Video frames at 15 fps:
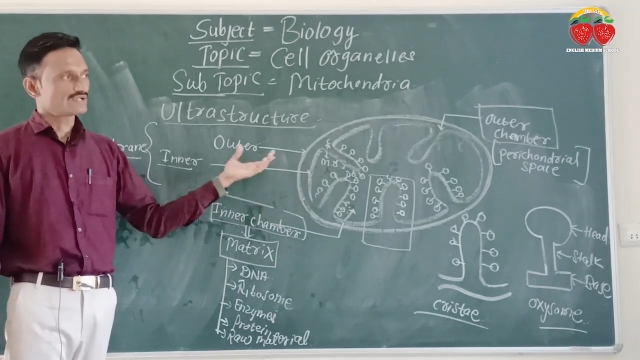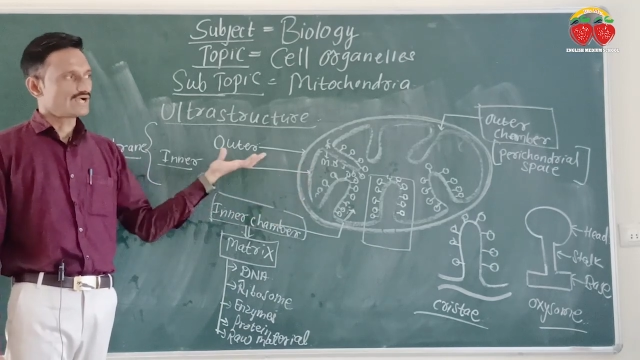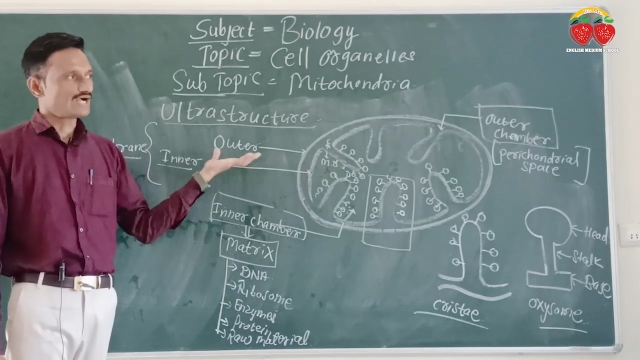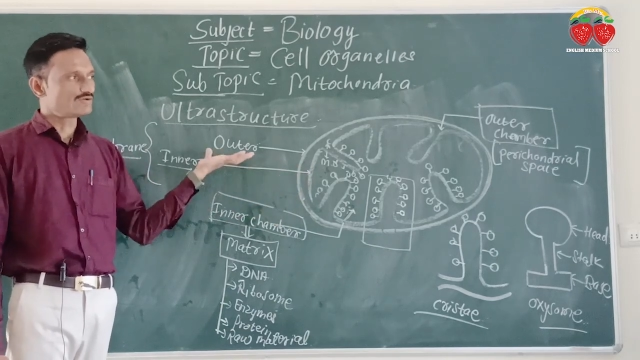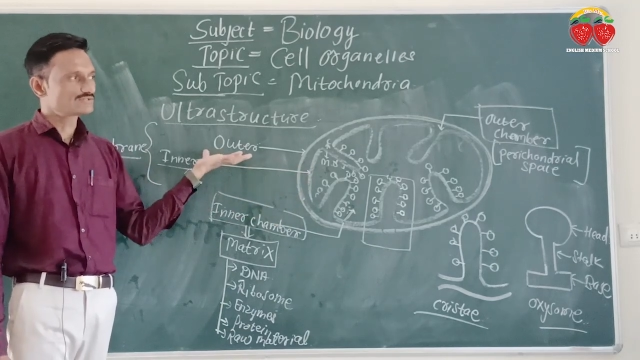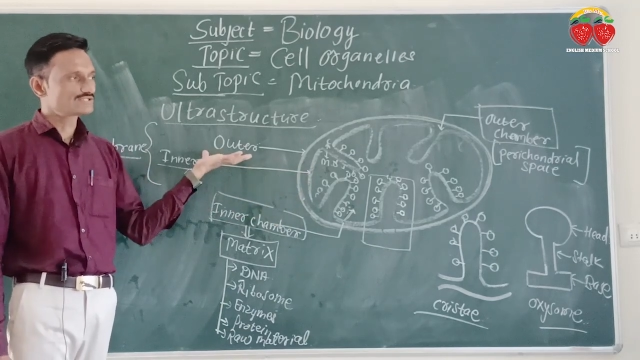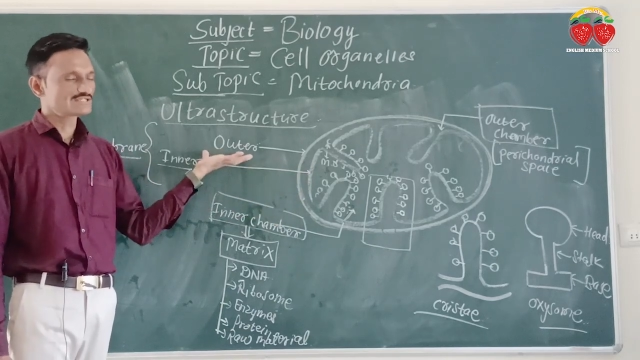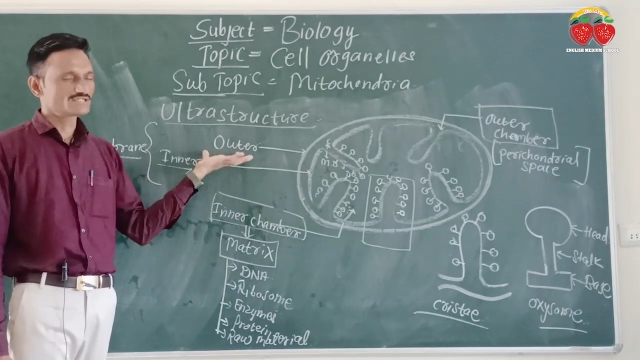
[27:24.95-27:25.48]

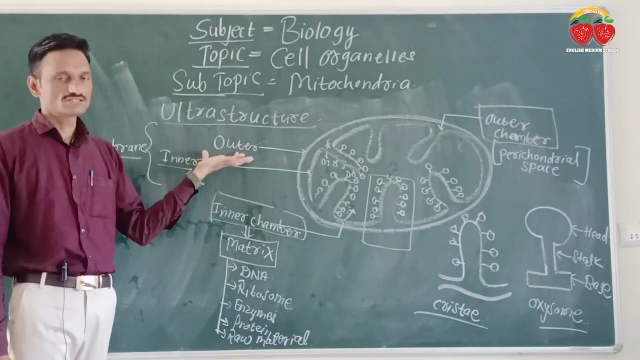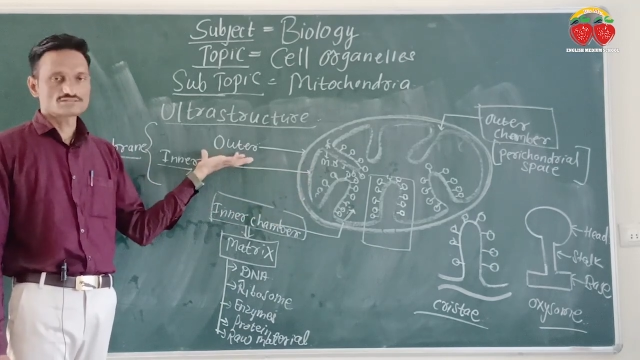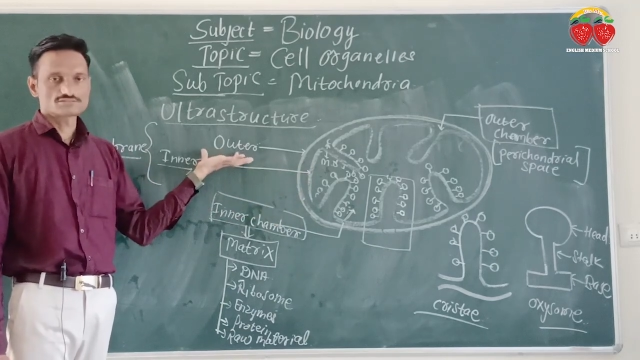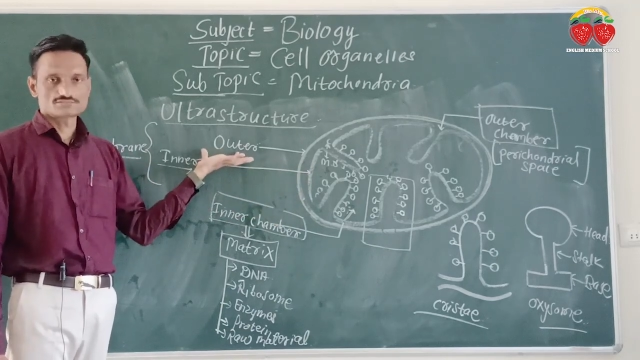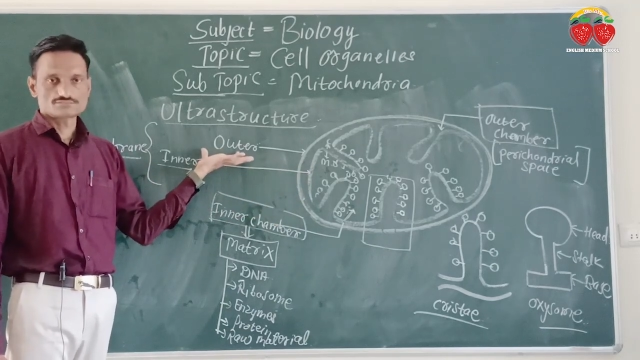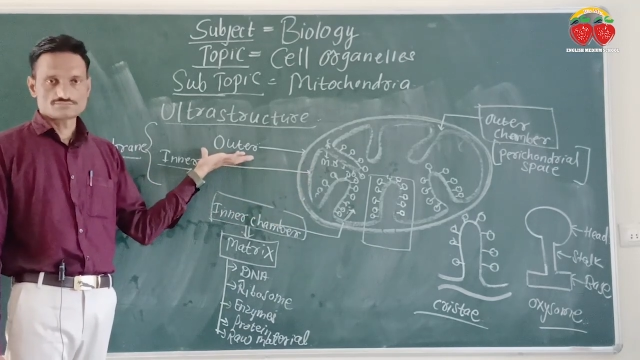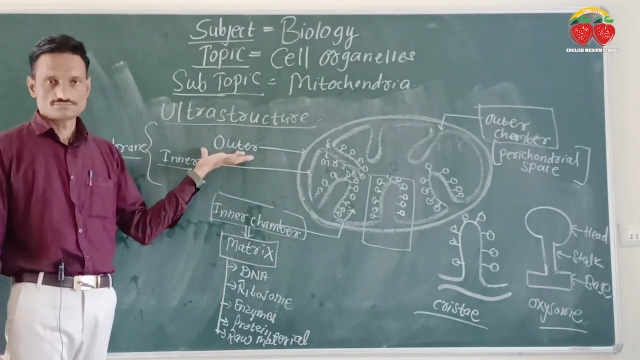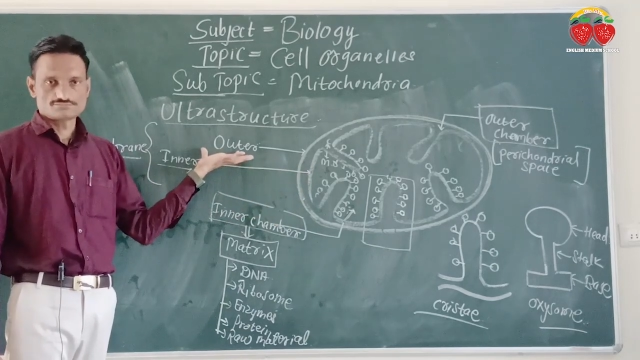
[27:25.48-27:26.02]
Outer
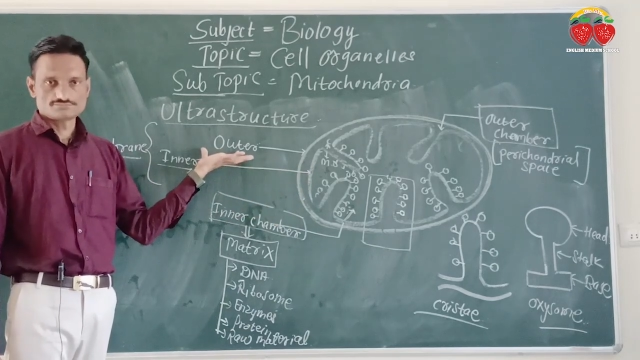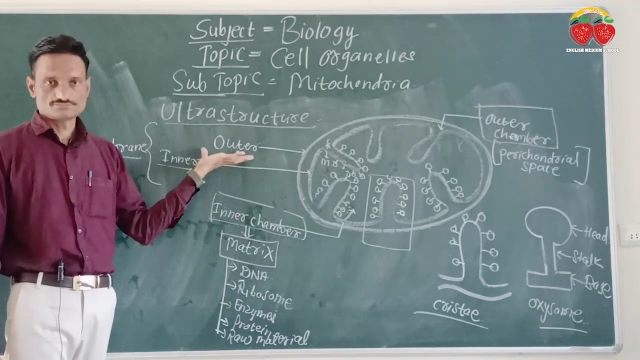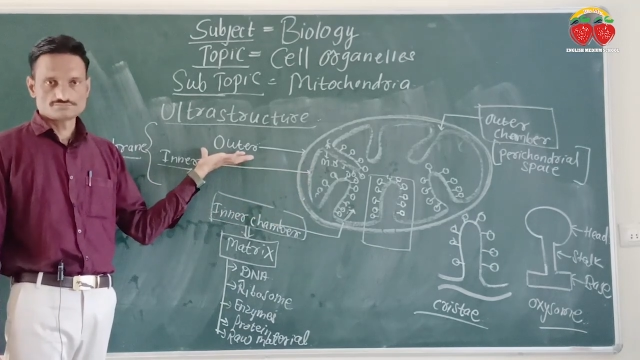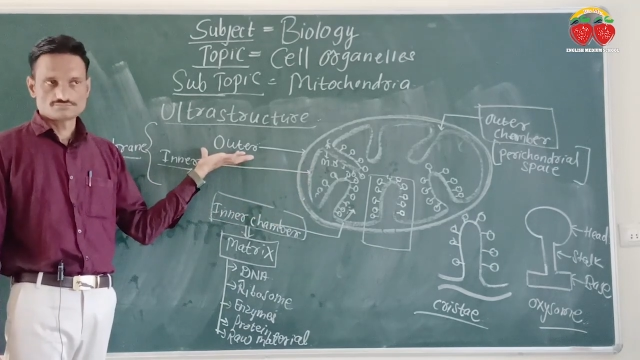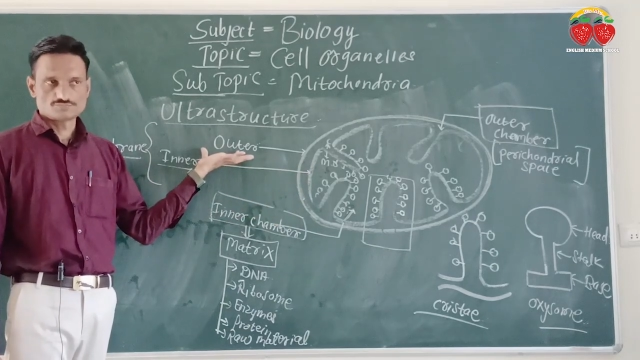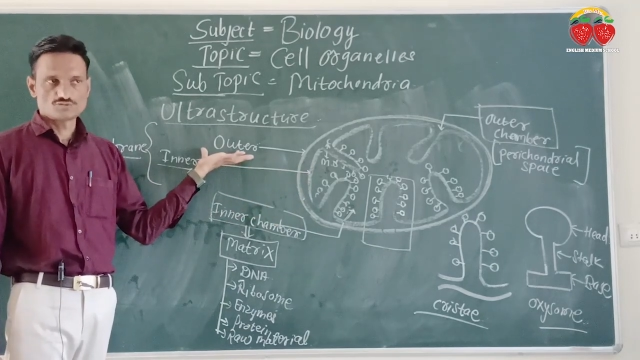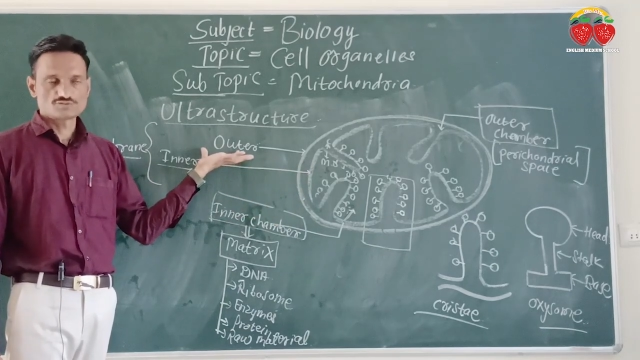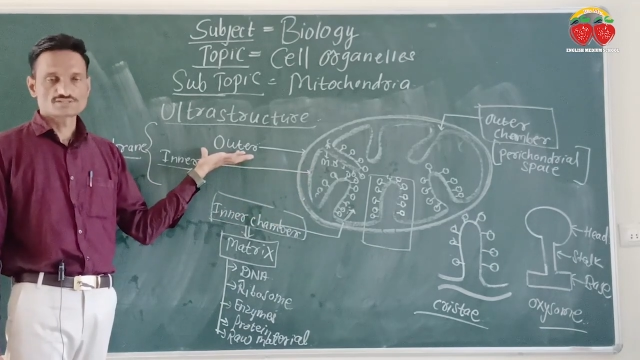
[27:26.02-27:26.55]
is
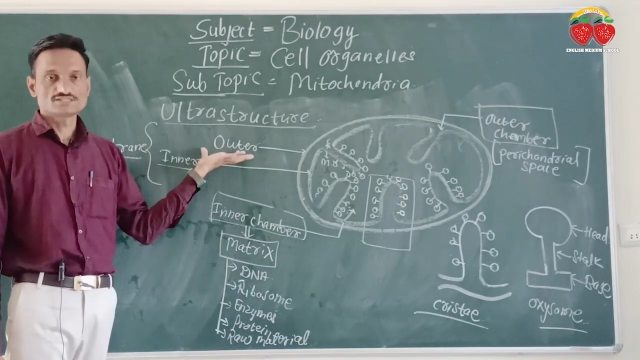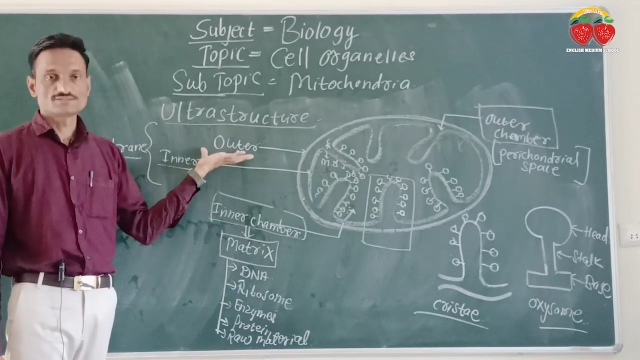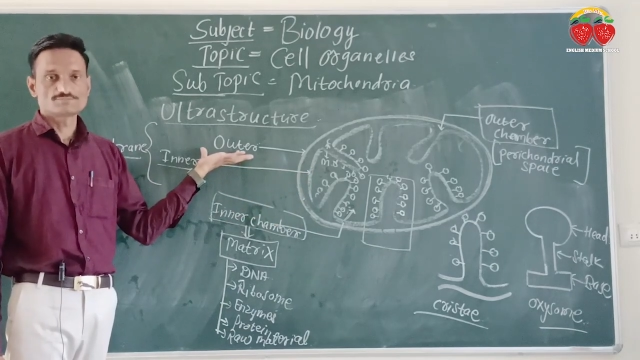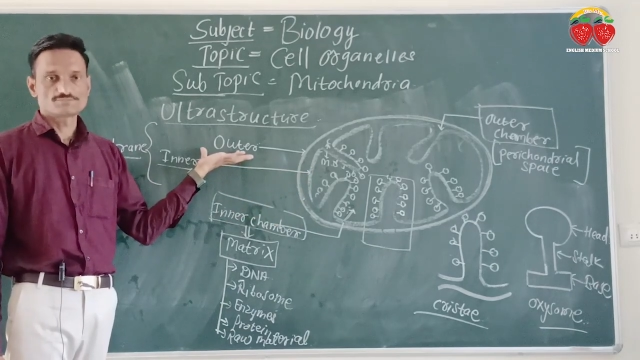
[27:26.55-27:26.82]
mostly